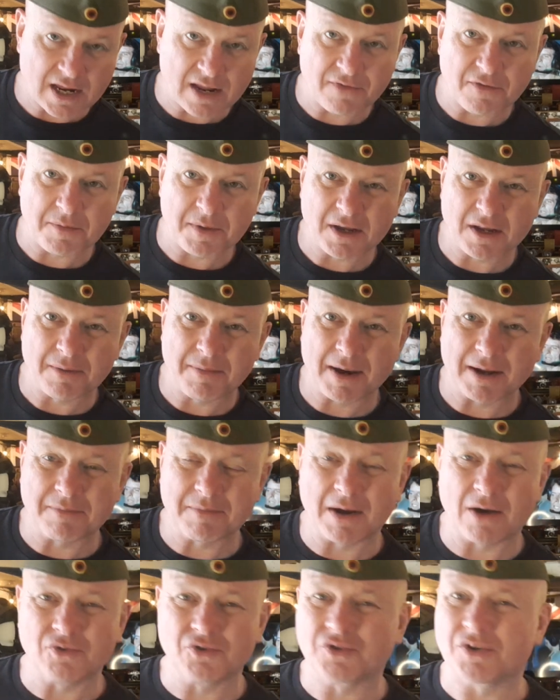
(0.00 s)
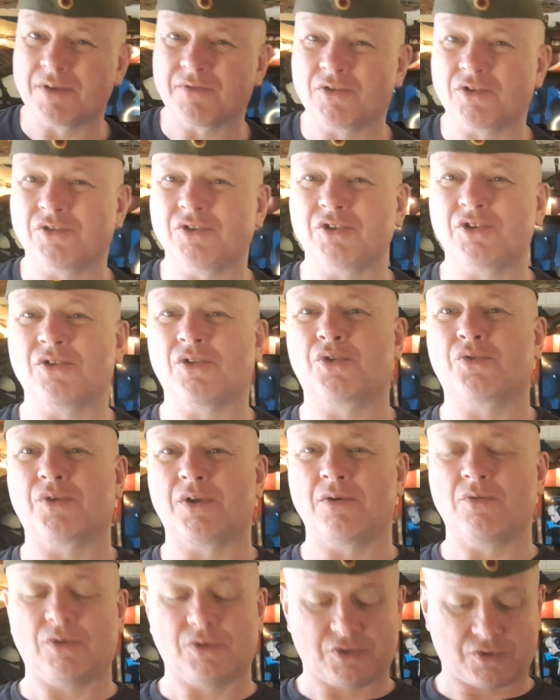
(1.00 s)
never made a bad Mauser, in condition
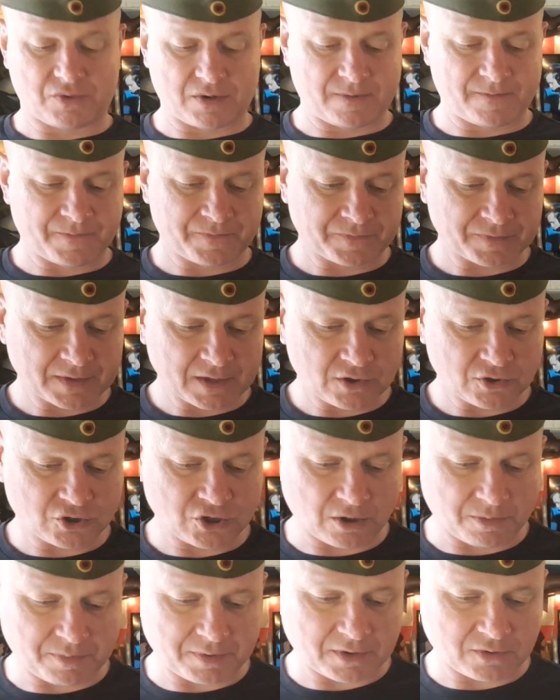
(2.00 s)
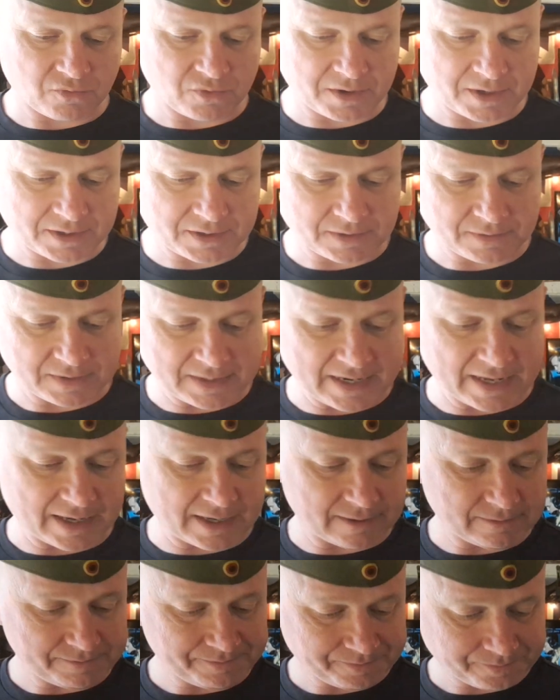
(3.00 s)
3 ones are in top rate nick.